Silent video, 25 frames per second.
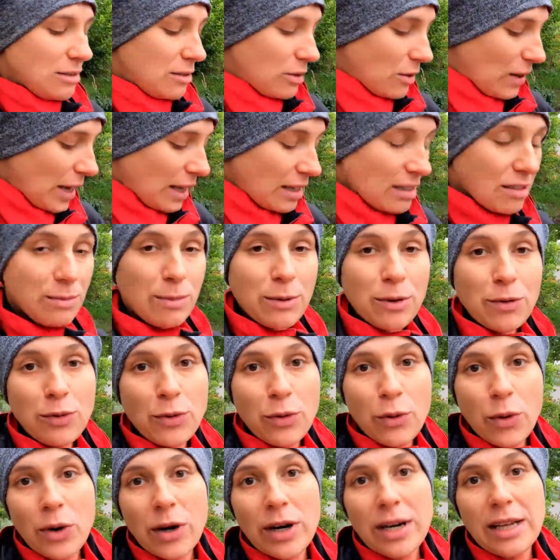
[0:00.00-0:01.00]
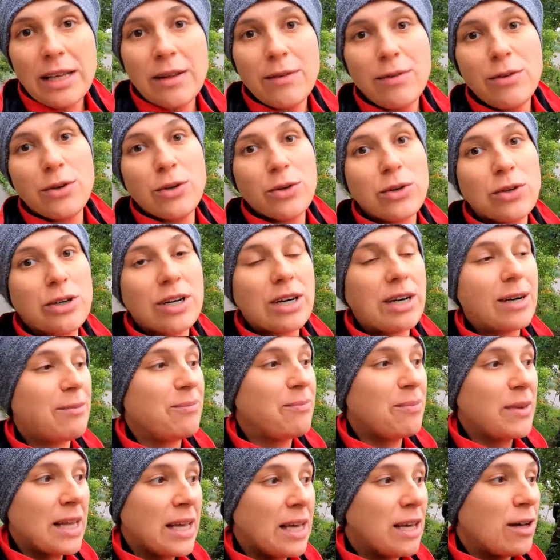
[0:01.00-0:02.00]
So as before, if you are
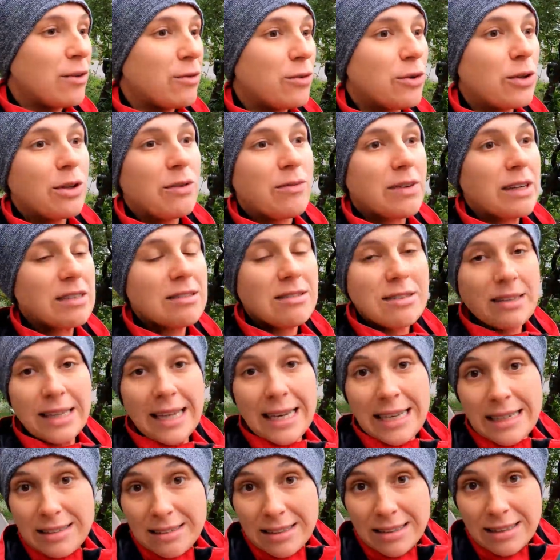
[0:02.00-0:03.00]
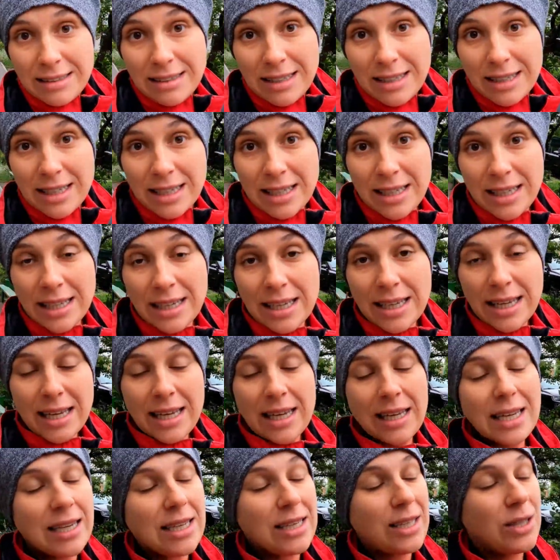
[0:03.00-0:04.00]
fully vaccinated,
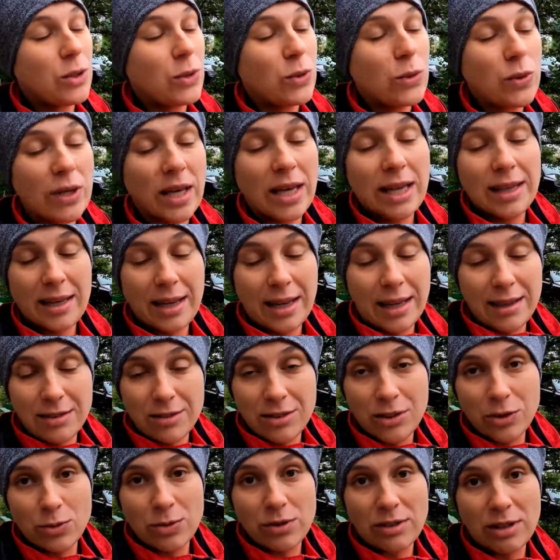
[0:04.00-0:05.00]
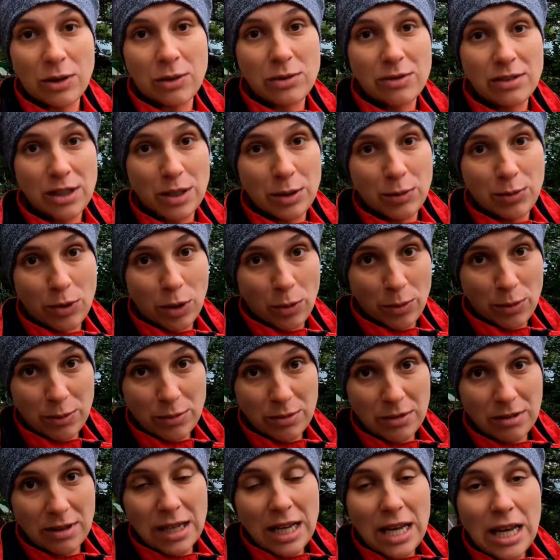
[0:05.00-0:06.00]
you can enter without any
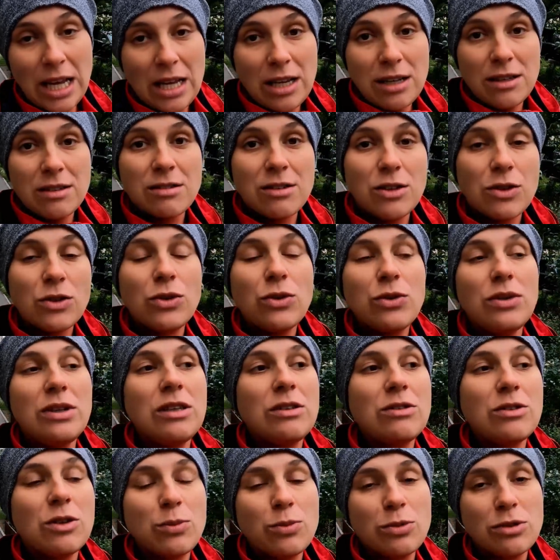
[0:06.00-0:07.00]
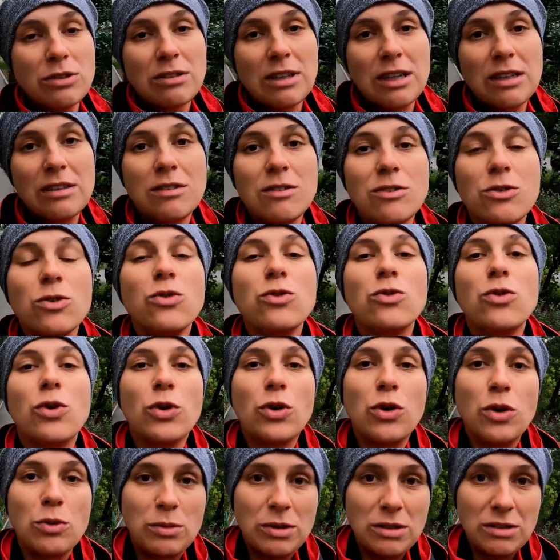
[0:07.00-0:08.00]
problems. So you need to present two
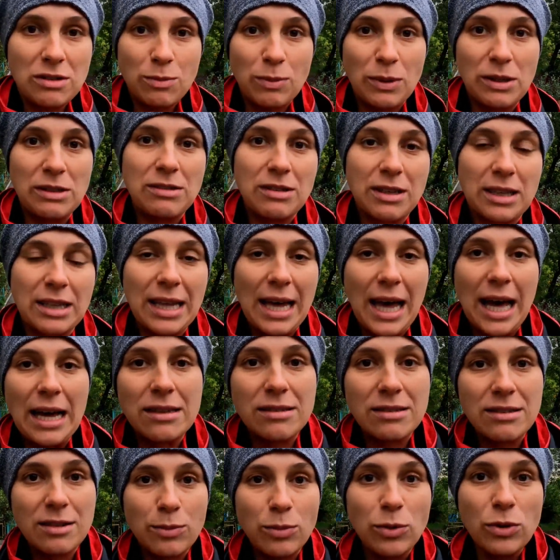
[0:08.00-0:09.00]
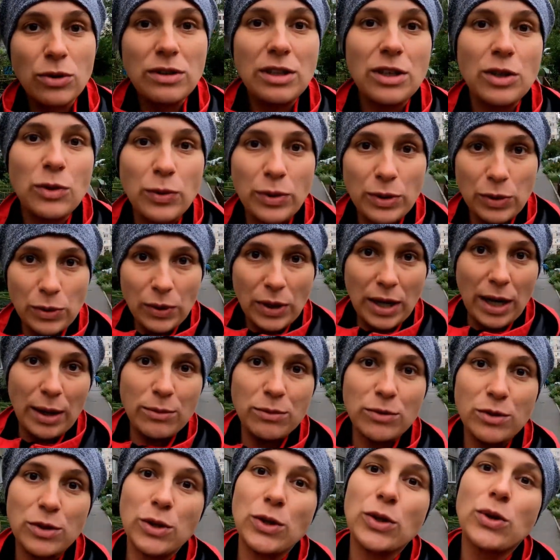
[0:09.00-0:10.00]
documents basically at the border when you
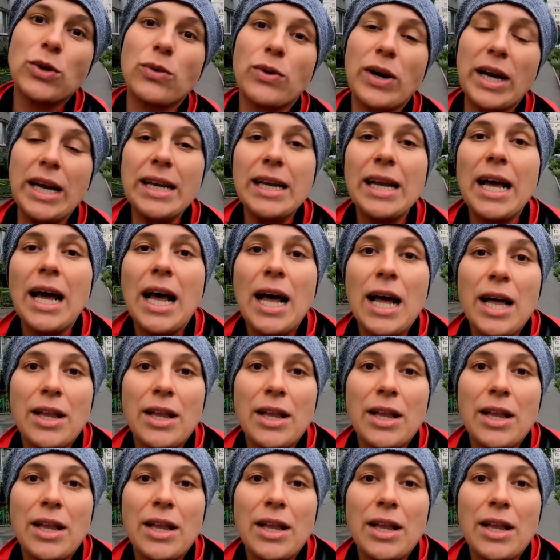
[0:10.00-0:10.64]
come to Ukraine.